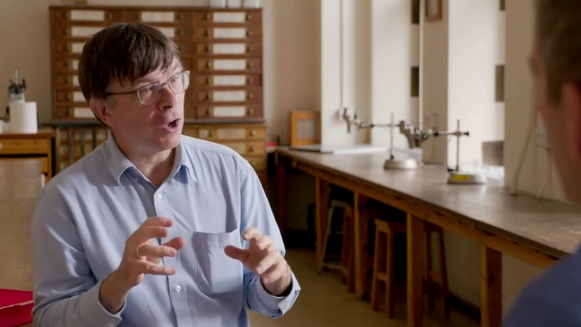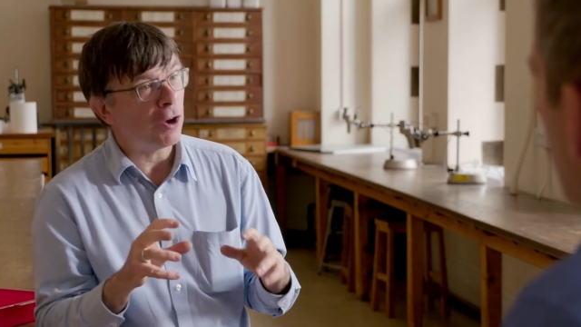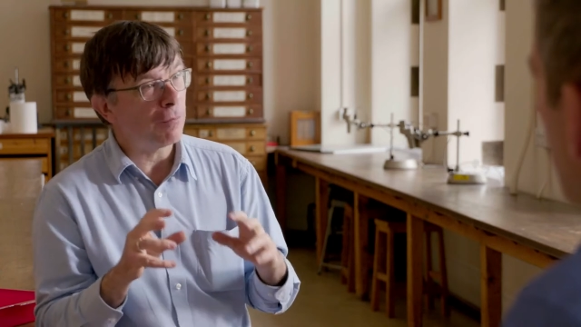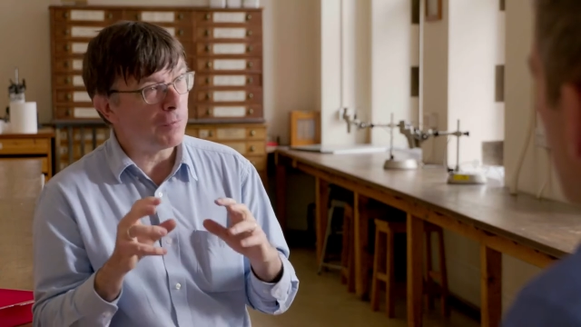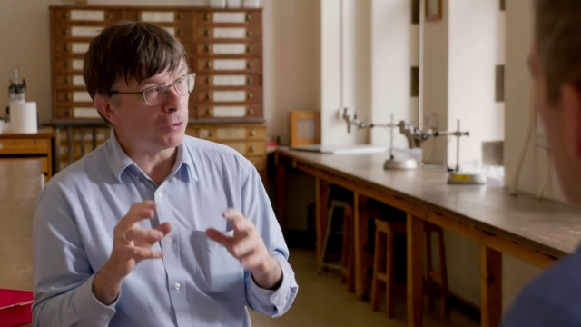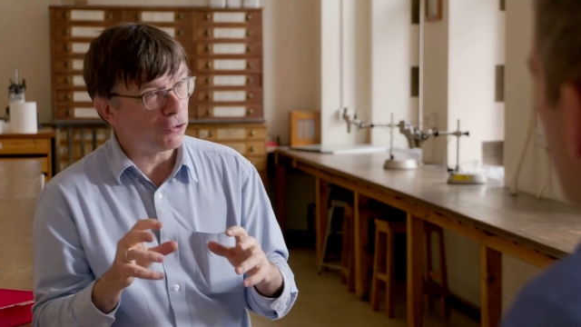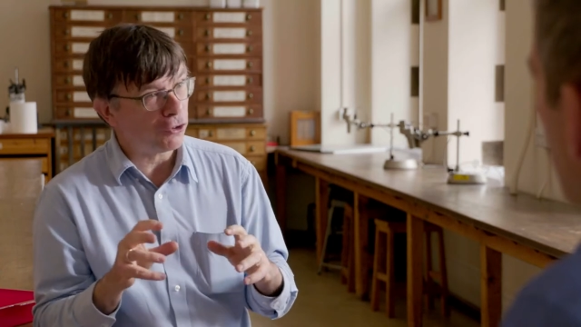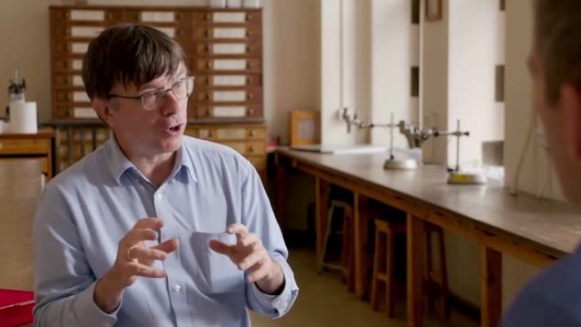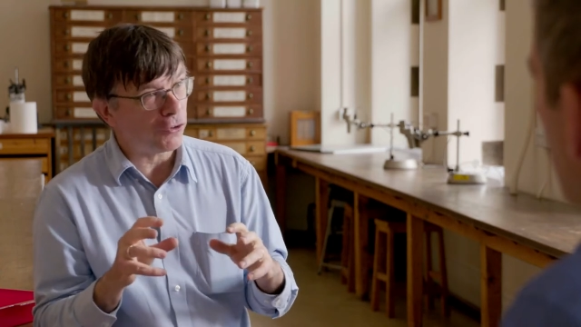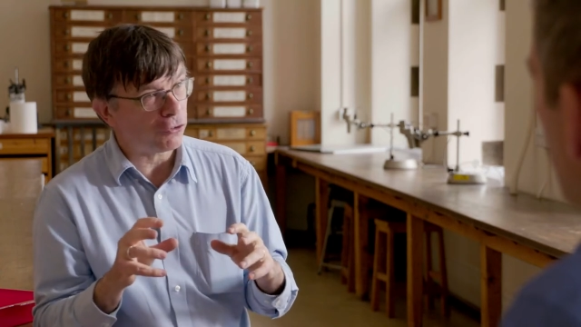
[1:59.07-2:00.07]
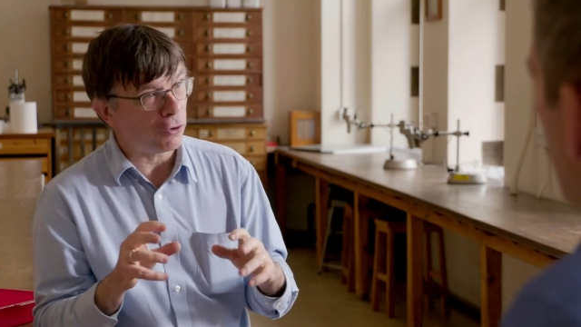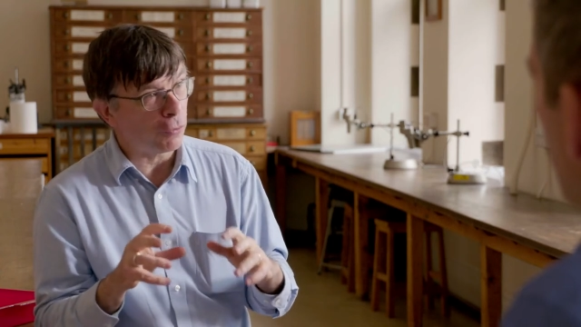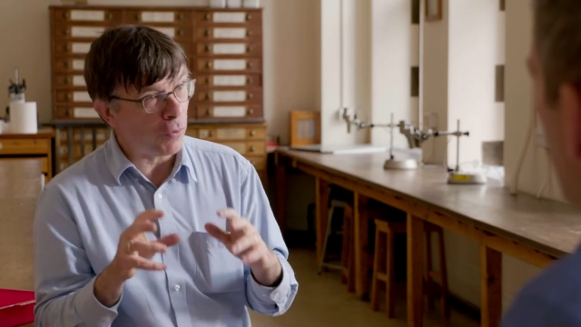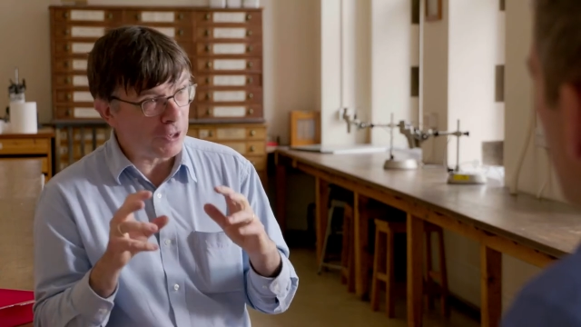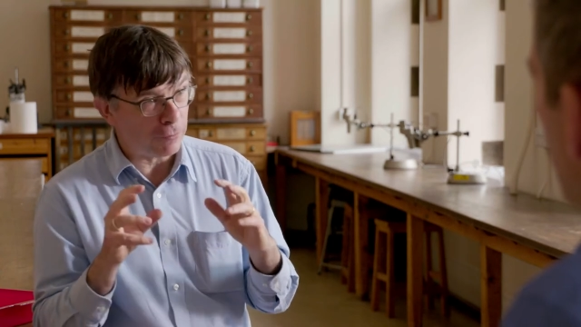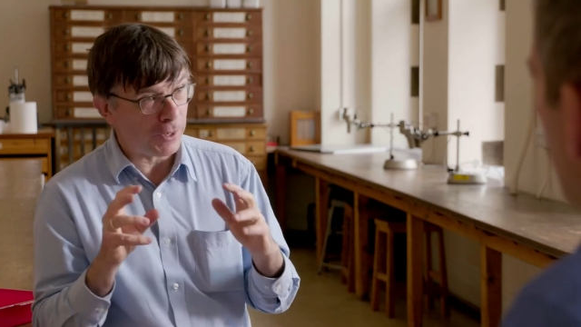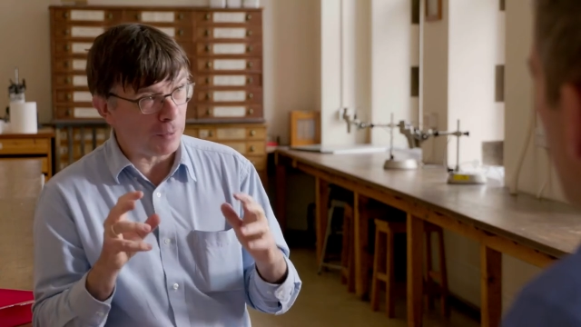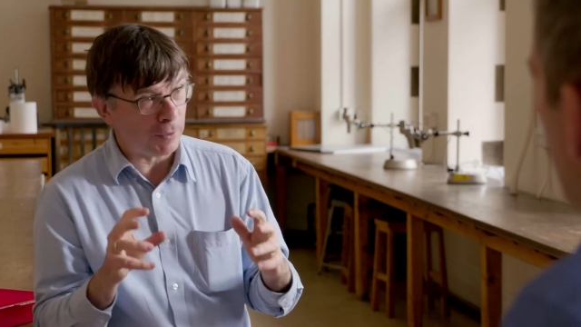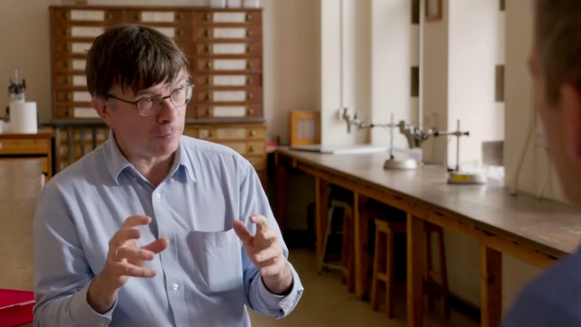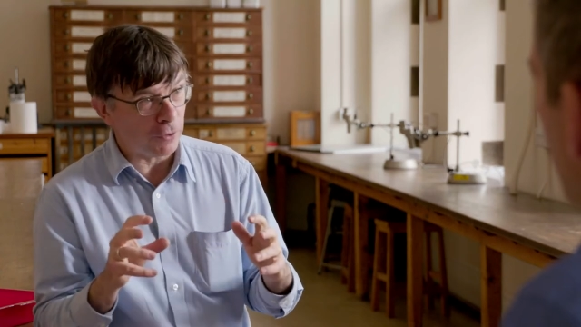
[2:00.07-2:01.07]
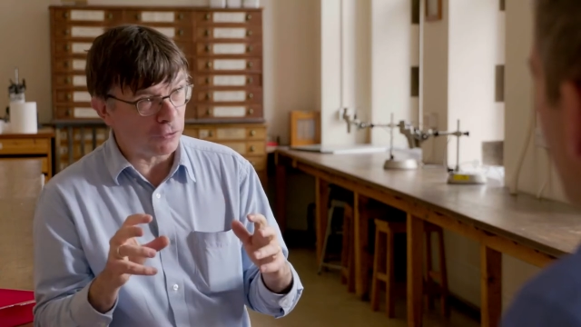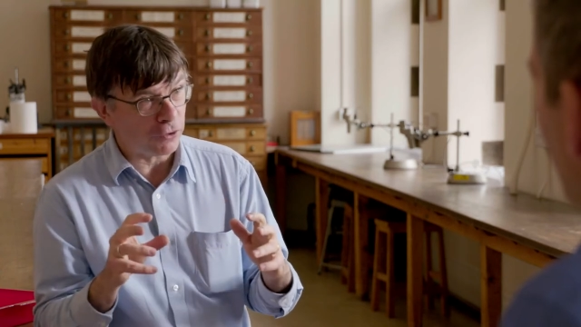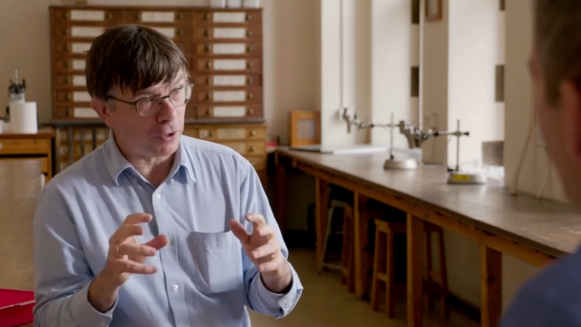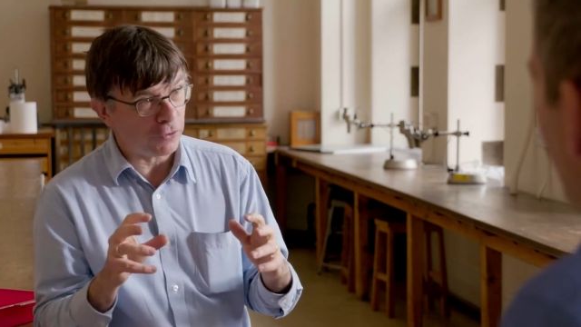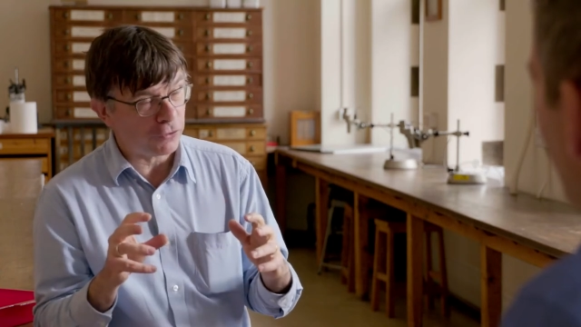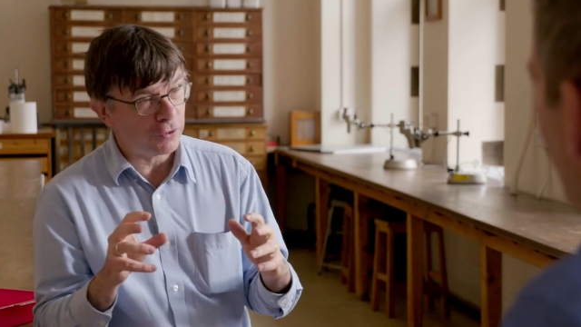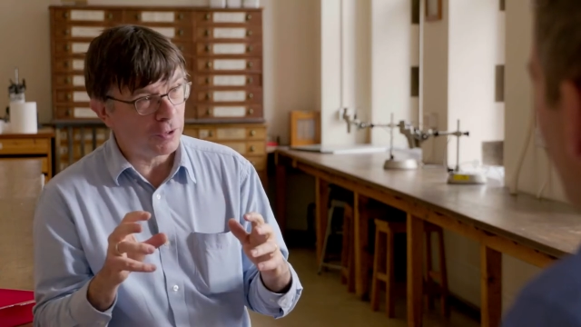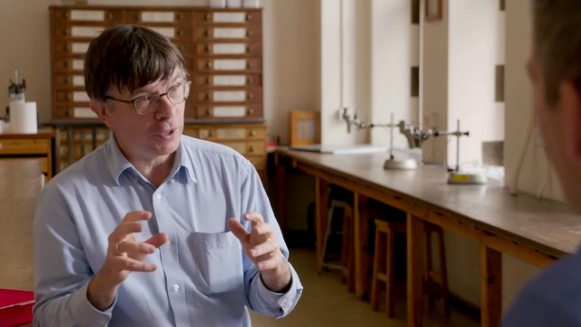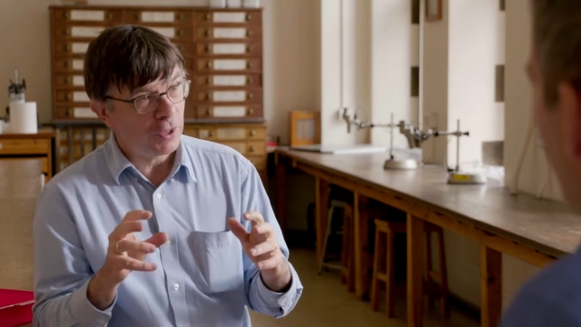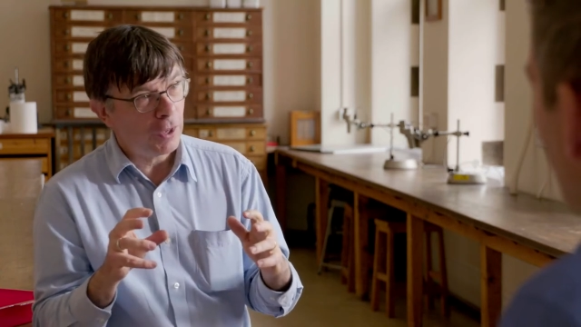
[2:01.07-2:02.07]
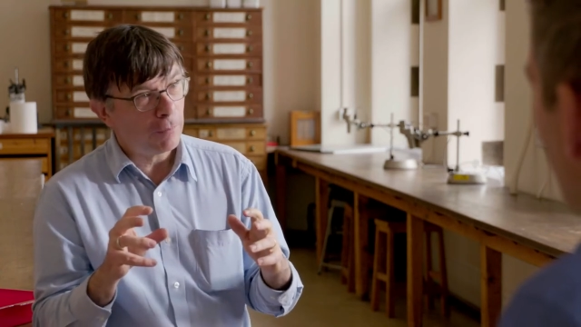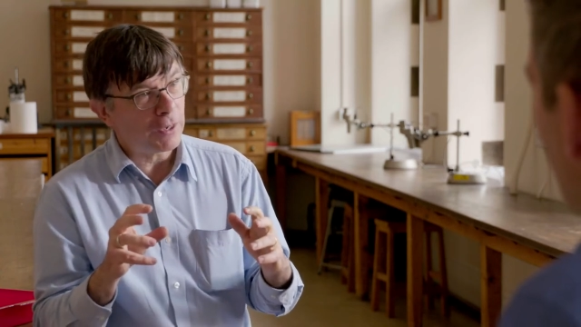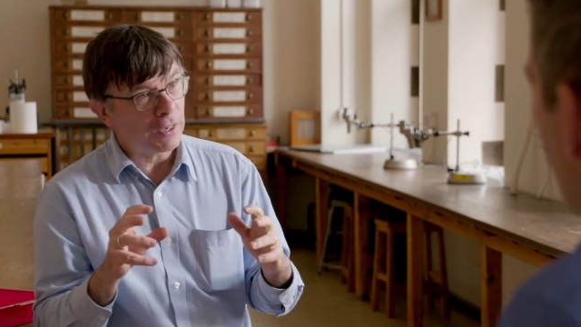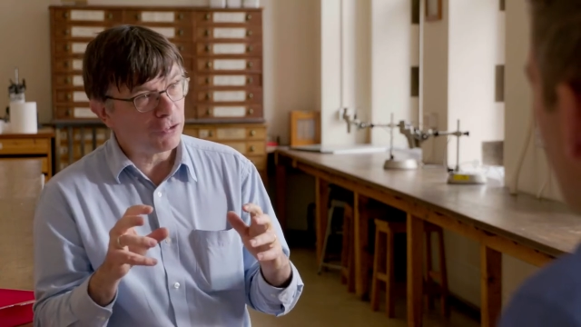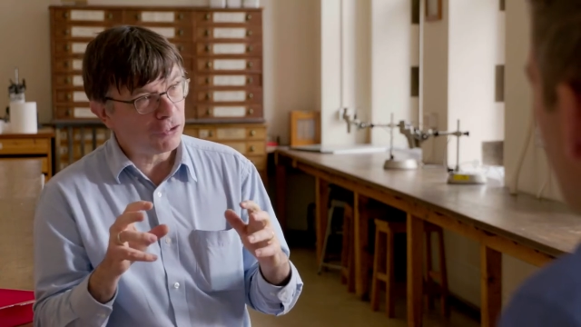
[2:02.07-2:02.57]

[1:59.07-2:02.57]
are Mozarts or on the way to becoming Mozarts, but there's